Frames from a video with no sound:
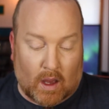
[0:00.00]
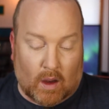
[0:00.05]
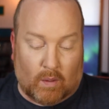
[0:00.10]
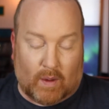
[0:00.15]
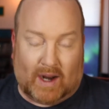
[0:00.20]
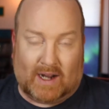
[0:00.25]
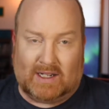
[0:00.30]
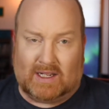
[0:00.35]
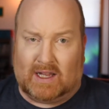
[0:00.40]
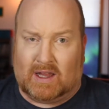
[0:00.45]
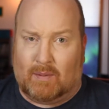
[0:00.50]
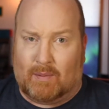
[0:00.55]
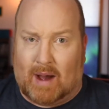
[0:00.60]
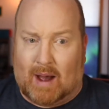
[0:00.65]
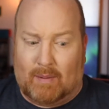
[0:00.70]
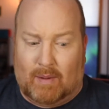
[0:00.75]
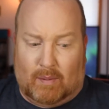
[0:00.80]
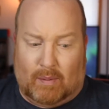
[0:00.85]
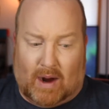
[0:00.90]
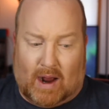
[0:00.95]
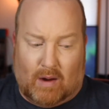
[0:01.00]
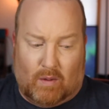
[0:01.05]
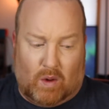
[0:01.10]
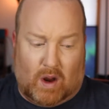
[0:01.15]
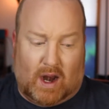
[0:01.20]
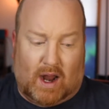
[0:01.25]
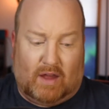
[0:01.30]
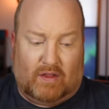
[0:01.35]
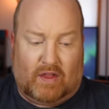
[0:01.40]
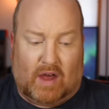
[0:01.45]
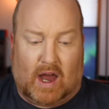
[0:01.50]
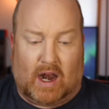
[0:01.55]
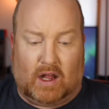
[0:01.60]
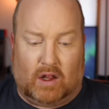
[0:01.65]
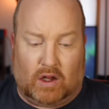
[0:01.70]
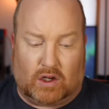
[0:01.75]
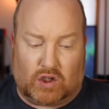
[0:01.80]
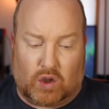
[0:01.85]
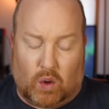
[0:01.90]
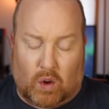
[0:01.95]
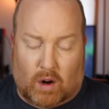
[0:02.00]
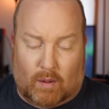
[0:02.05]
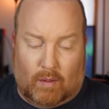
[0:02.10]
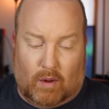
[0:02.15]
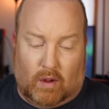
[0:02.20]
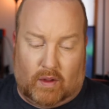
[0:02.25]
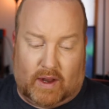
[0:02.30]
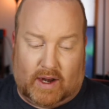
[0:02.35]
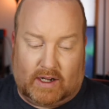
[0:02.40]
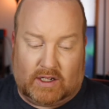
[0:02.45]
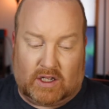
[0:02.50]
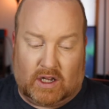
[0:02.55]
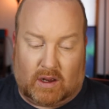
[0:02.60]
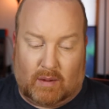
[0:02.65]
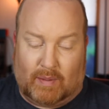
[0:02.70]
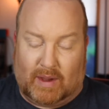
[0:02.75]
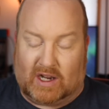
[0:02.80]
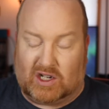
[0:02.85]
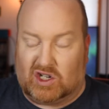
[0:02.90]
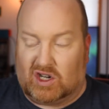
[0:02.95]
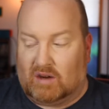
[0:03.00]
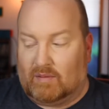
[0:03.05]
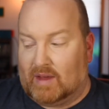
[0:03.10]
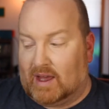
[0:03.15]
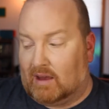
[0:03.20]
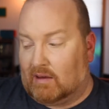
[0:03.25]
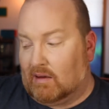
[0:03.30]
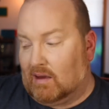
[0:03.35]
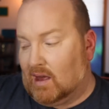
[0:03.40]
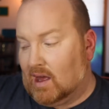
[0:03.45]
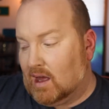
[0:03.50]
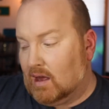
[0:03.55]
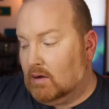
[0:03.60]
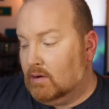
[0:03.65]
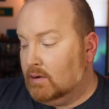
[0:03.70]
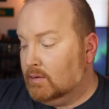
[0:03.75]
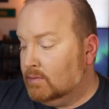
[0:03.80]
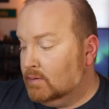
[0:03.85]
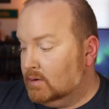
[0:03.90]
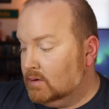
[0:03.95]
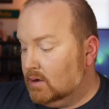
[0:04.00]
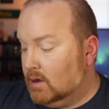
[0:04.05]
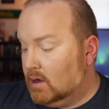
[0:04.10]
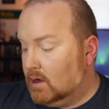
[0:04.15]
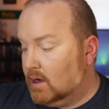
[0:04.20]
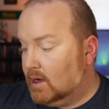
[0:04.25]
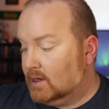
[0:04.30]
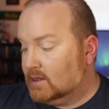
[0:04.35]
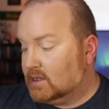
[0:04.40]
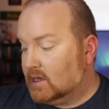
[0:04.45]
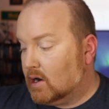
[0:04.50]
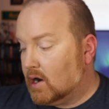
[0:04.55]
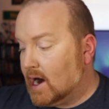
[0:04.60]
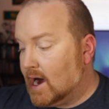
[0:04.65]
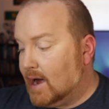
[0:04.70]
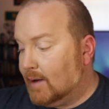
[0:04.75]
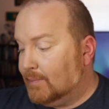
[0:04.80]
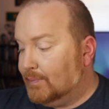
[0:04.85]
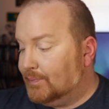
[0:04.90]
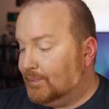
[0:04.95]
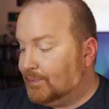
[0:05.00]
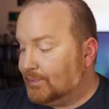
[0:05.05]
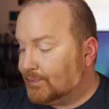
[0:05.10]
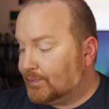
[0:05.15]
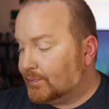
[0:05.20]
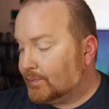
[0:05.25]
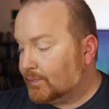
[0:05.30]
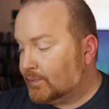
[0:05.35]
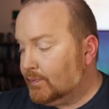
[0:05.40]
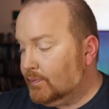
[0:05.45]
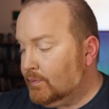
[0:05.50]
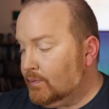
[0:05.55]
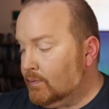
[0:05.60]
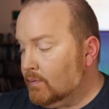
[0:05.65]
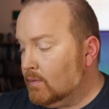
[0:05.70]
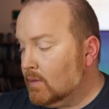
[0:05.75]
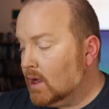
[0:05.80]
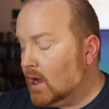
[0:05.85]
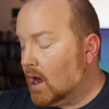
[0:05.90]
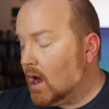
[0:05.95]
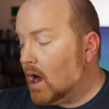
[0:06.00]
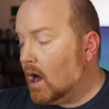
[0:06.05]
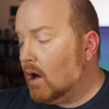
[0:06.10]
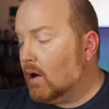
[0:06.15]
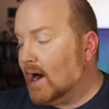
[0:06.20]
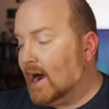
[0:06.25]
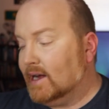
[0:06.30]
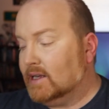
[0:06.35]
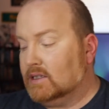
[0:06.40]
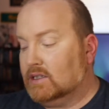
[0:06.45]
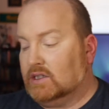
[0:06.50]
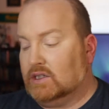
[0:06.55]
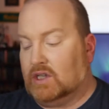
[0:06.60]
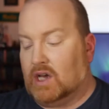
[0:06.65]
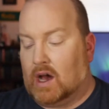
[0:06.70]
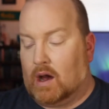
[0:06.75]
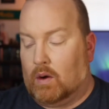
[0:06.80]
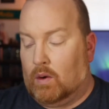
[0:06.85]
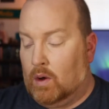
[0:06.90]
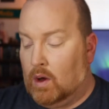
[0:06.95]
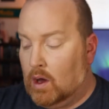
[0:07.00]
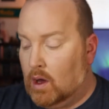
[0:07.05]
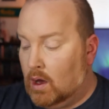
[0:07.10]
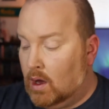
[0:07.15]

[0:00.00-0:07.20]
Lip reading: When I did the Bobbi Brown one, I thought it looked horrible. Then I took a picture. I'm like, it's all right. All right, so